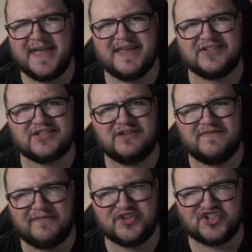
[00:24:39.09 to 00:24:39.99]
is.
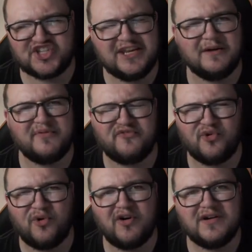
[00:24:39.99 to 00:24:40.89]
You've never seen her
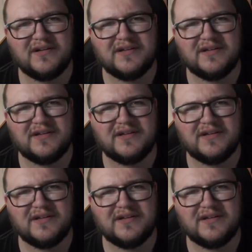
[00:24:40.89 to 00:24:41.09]
before.